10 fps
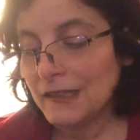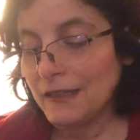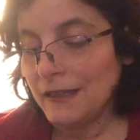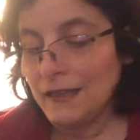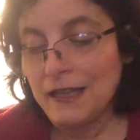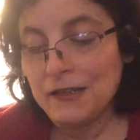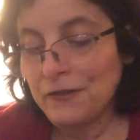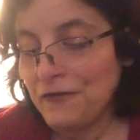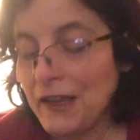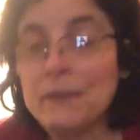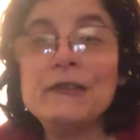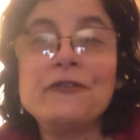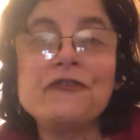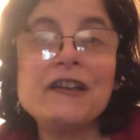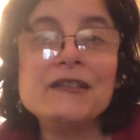in your family, your
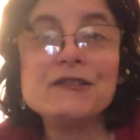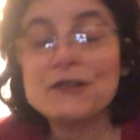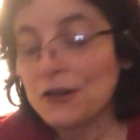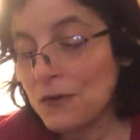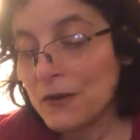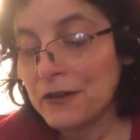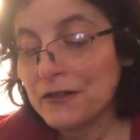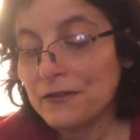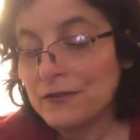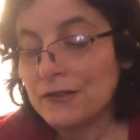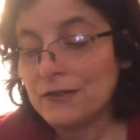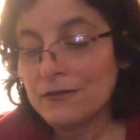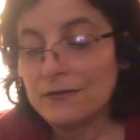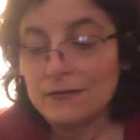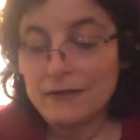friends, your coworkers,
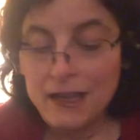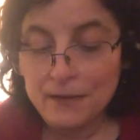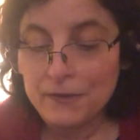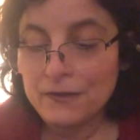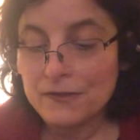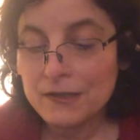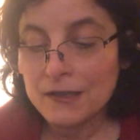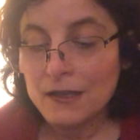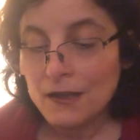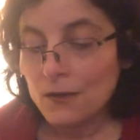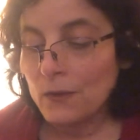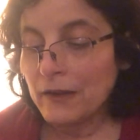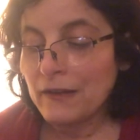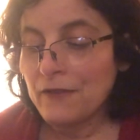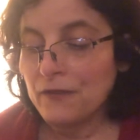your neighbors,
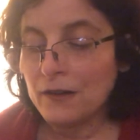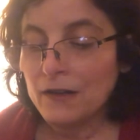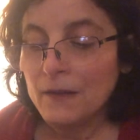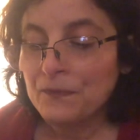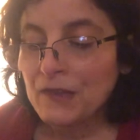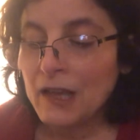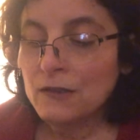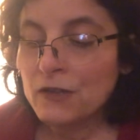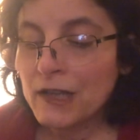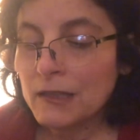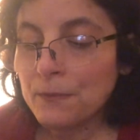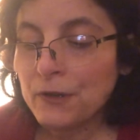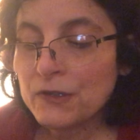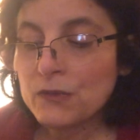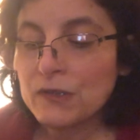wherever, I look at the
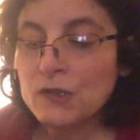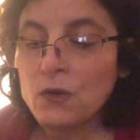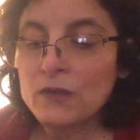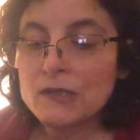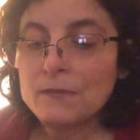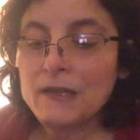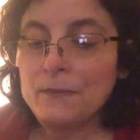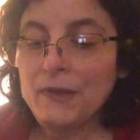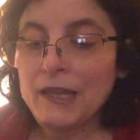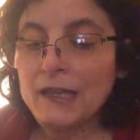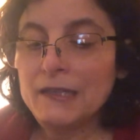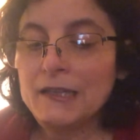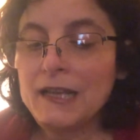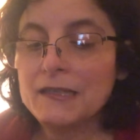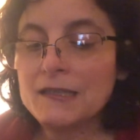person who has caused me
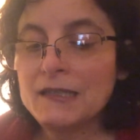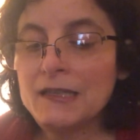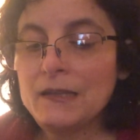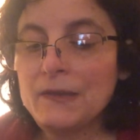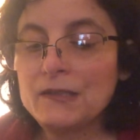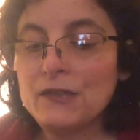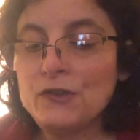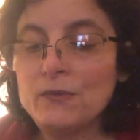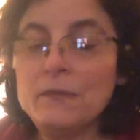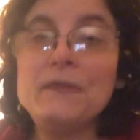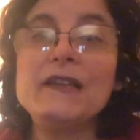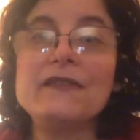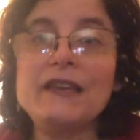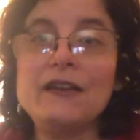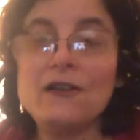pain and see them as a human being
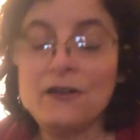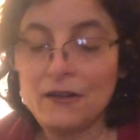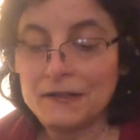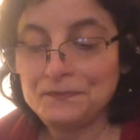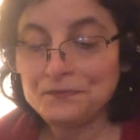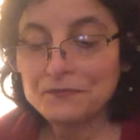they are.